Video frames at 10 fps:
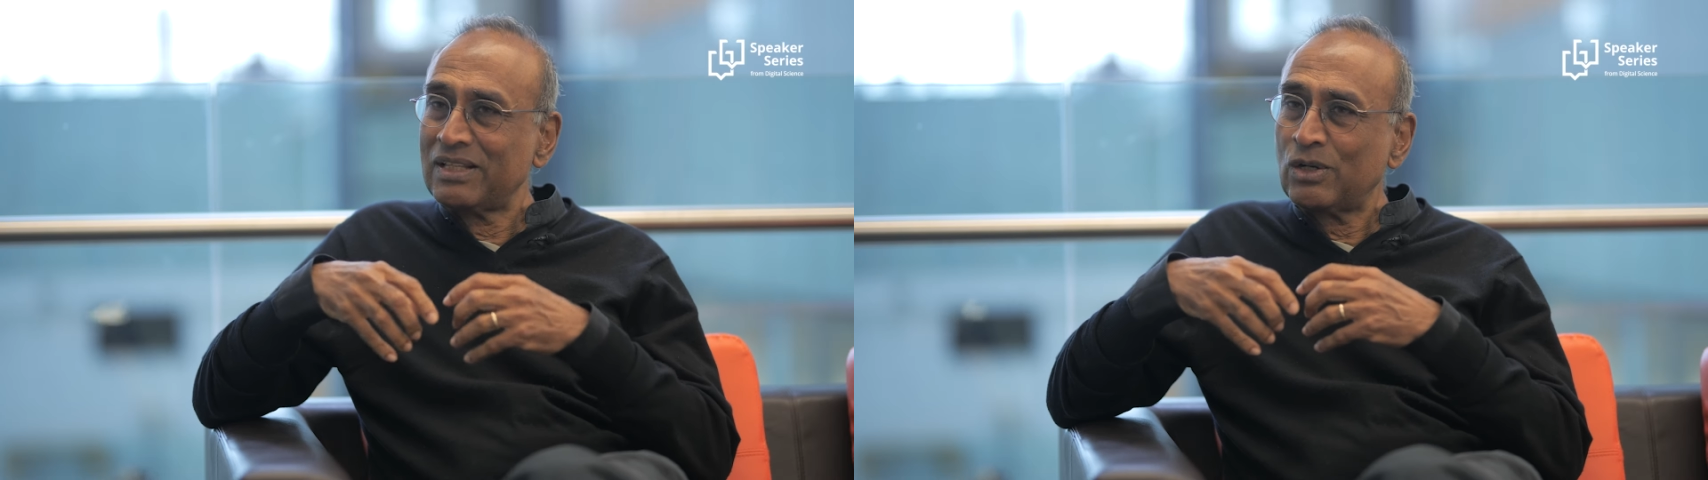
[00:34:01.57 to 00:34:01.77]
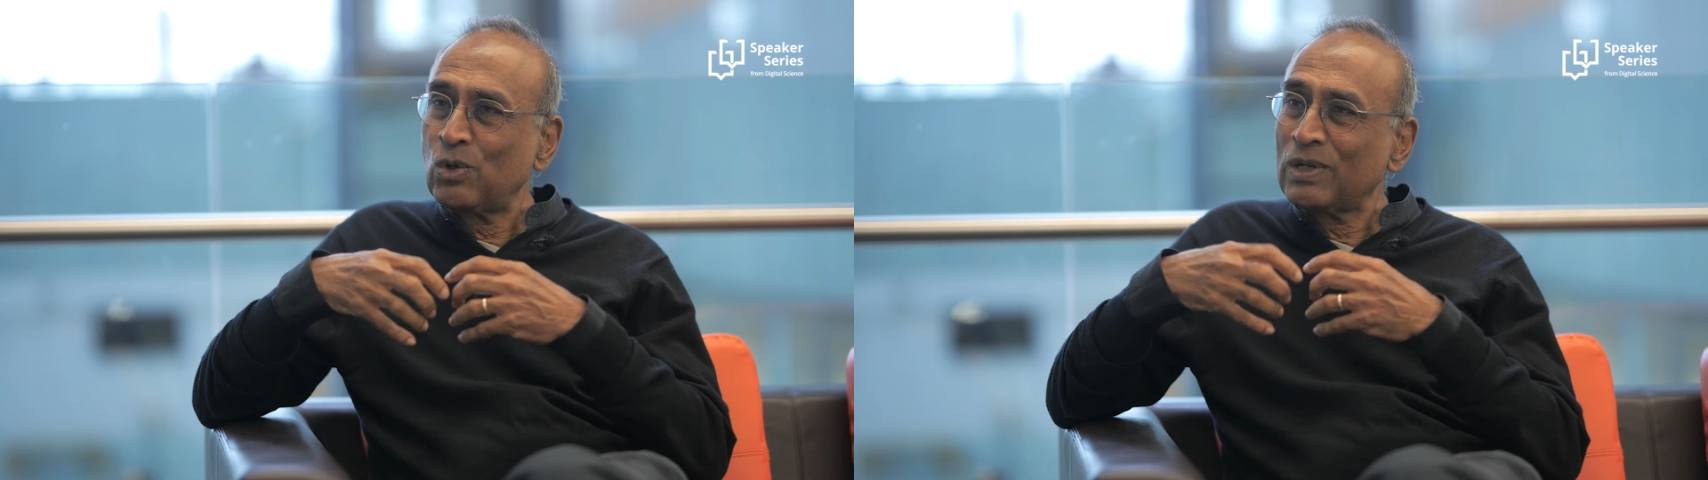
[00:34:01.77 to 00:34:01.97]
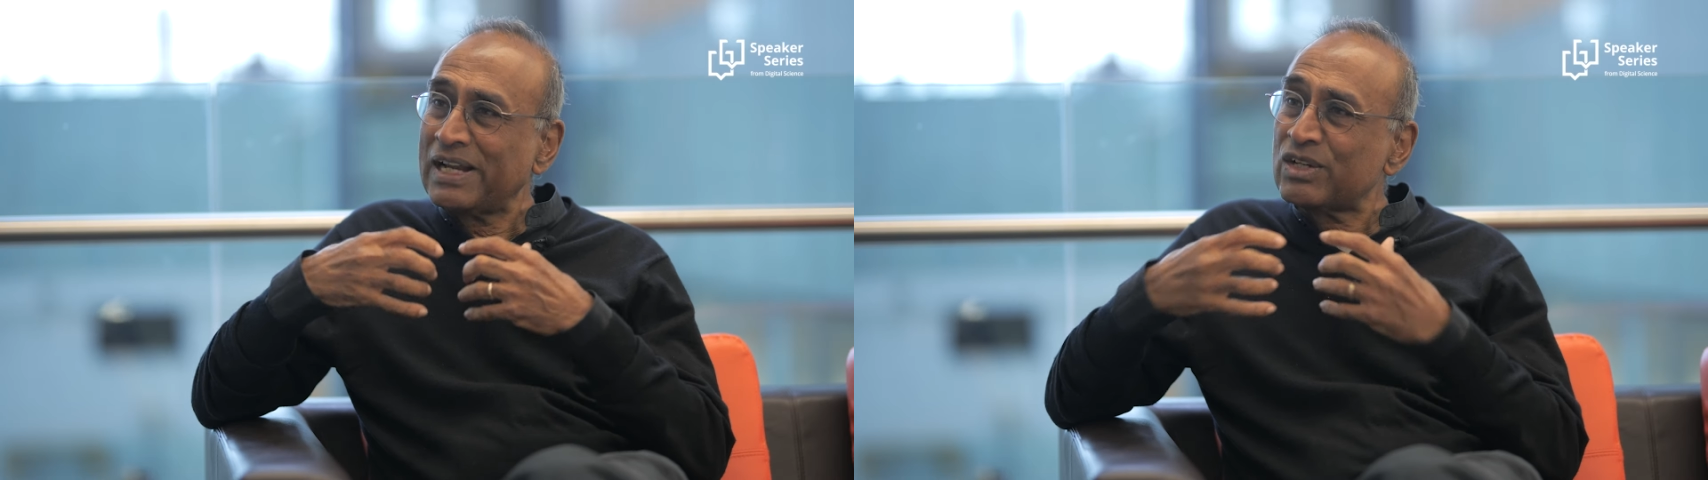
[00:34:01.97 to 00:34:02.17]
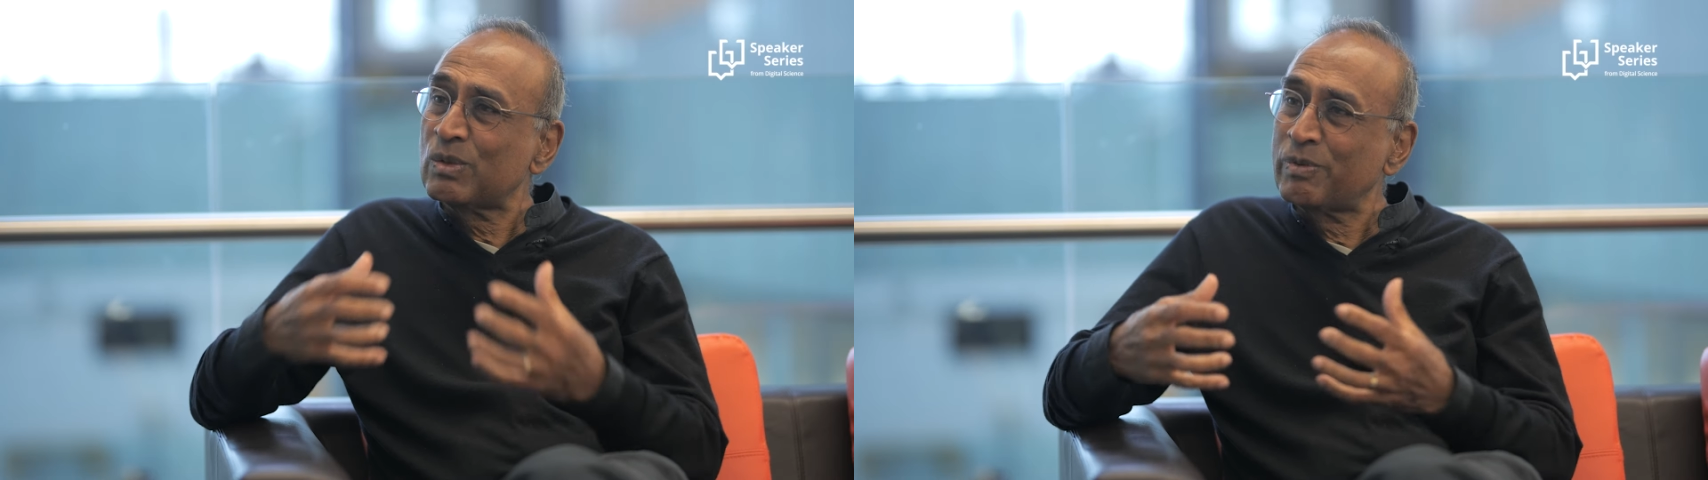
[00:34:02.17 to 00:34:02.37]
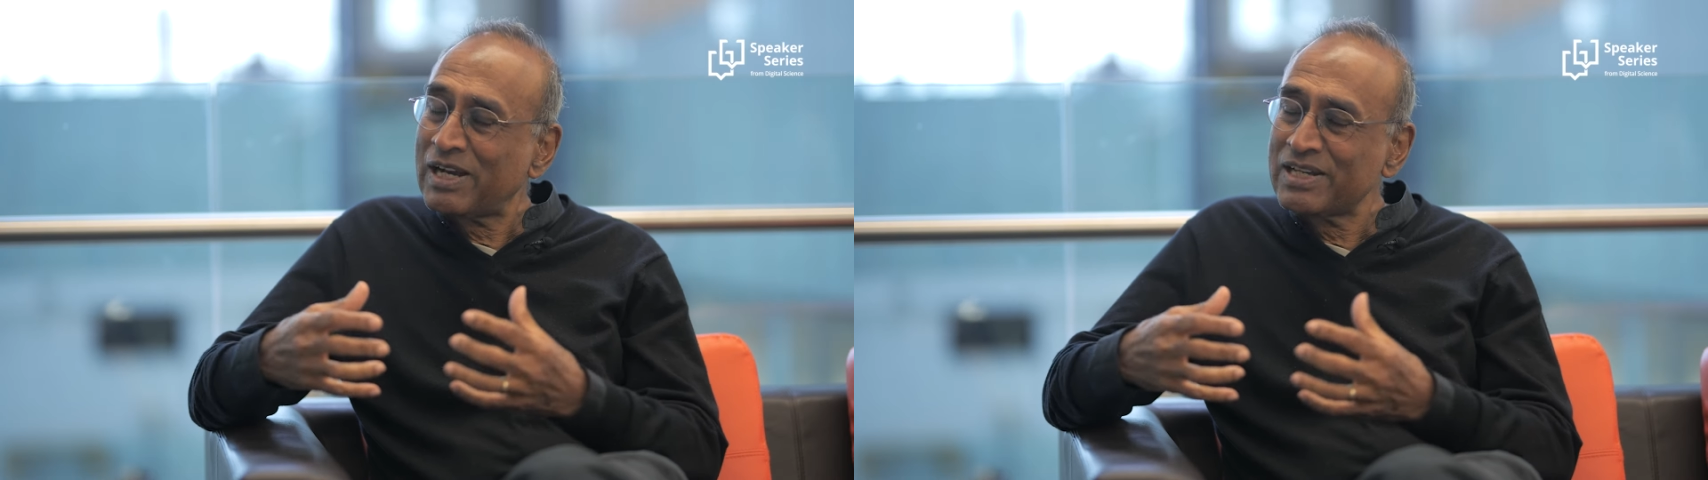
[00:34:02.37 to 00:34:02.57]
the whole
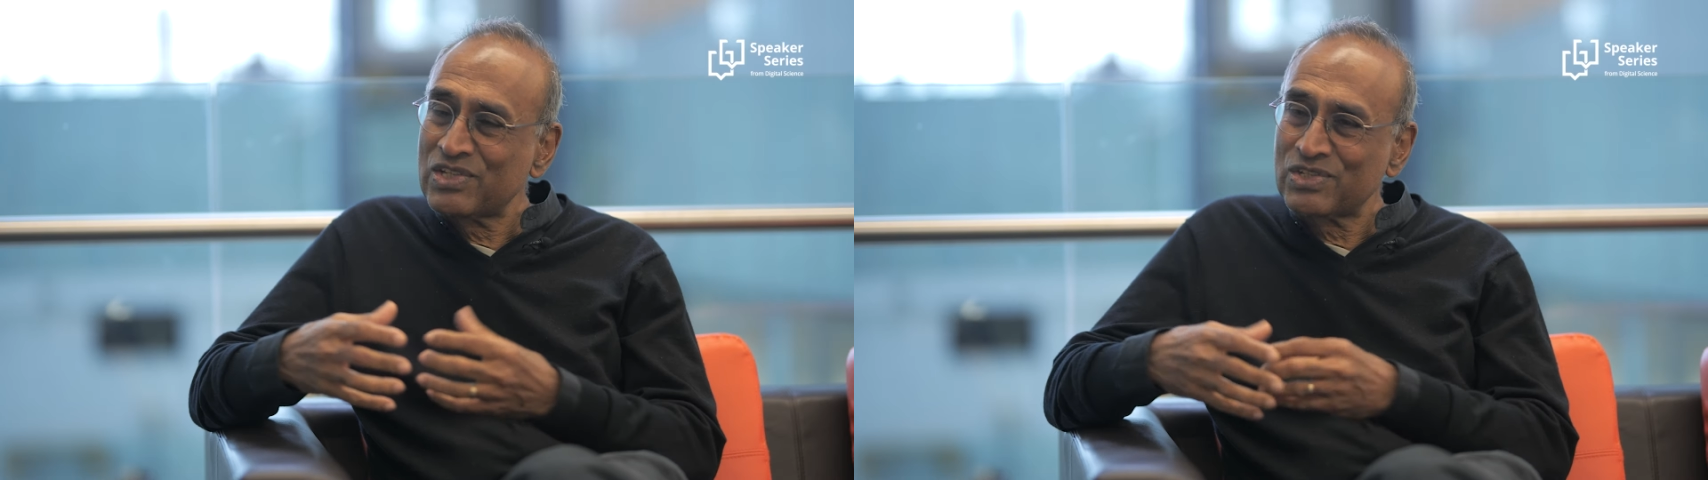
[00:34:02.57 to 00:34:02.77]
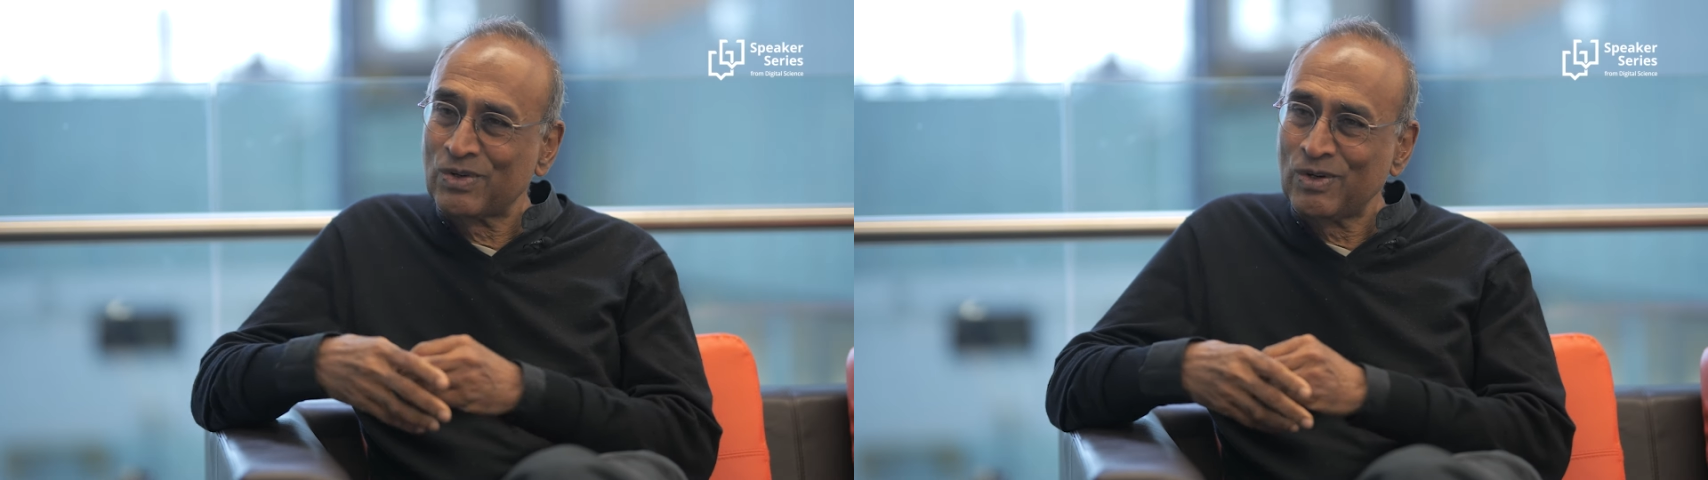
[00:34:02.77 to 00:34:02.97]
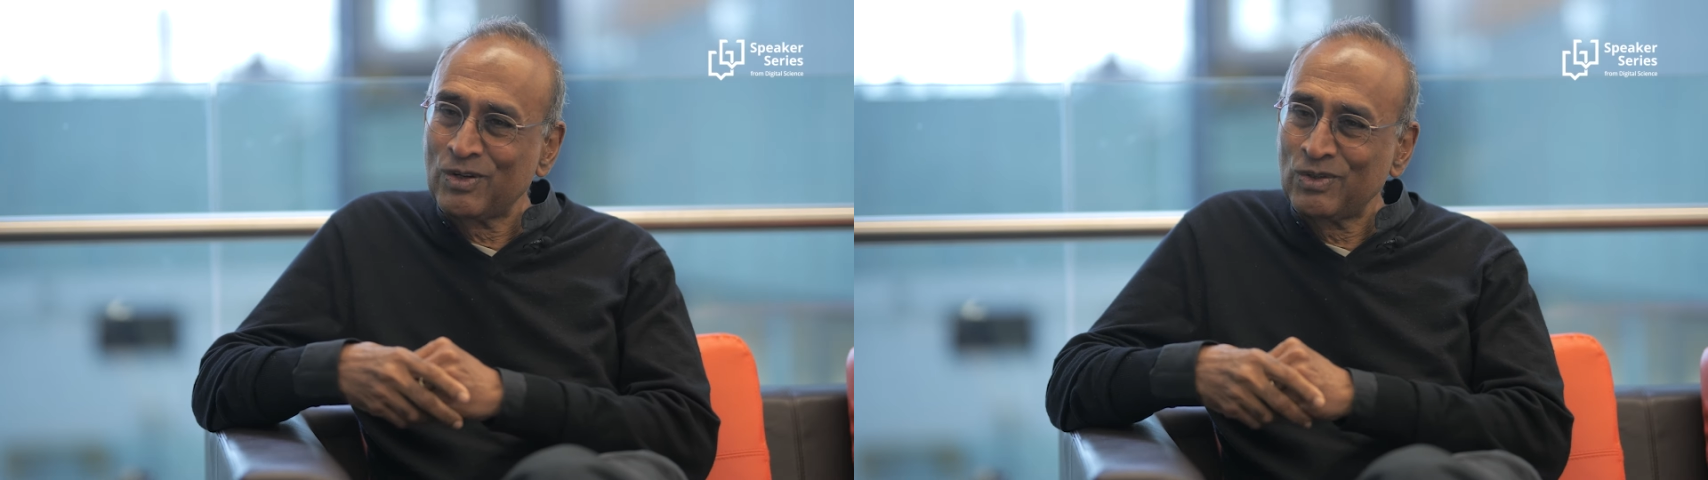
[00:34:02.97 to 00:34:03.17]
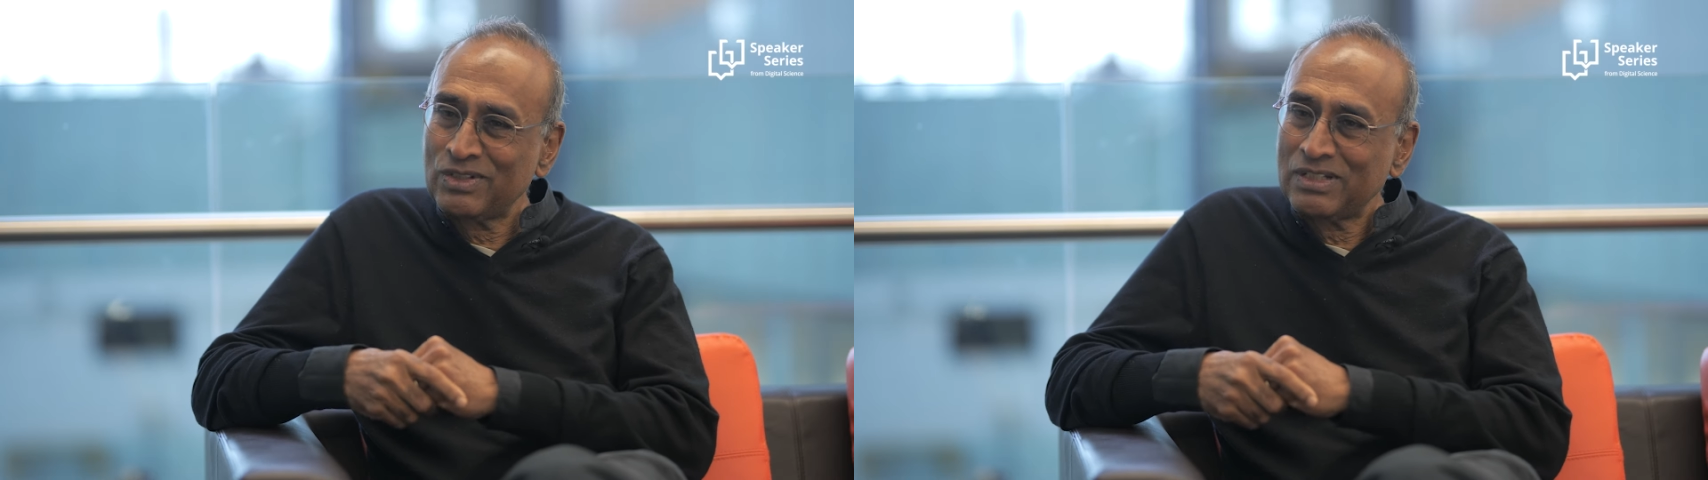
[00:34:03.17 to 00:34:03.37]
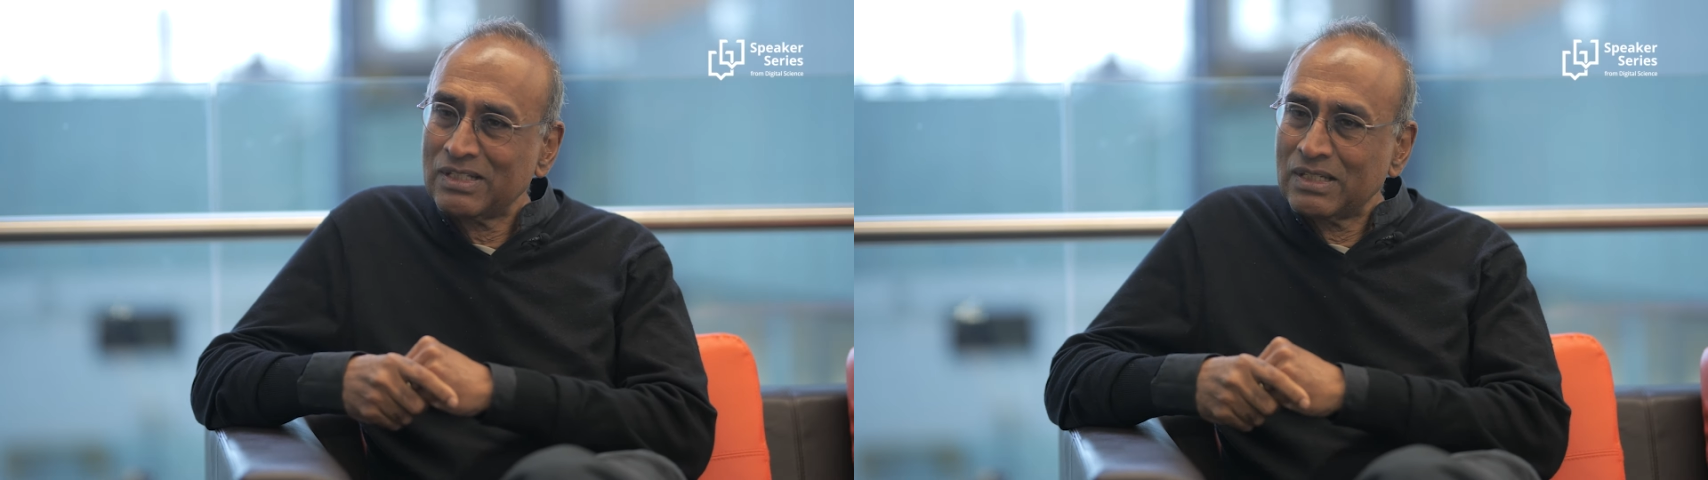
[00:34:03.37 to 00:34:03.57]
enterprise has
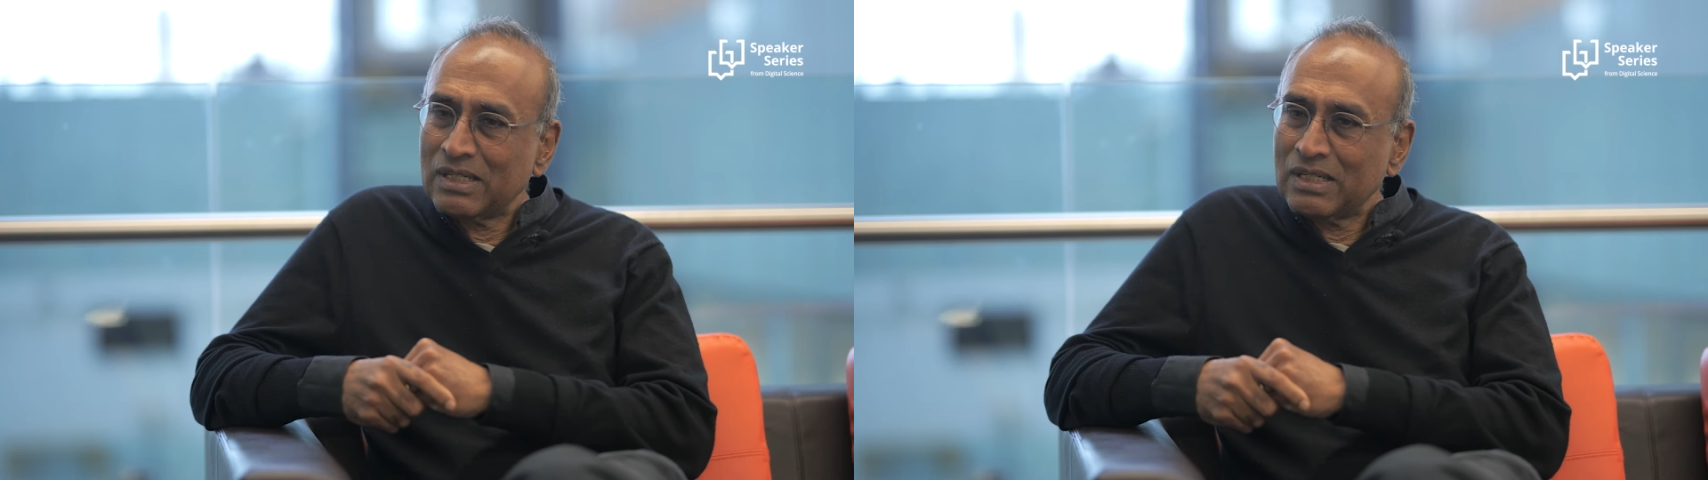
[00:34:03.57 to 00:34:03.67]
grown.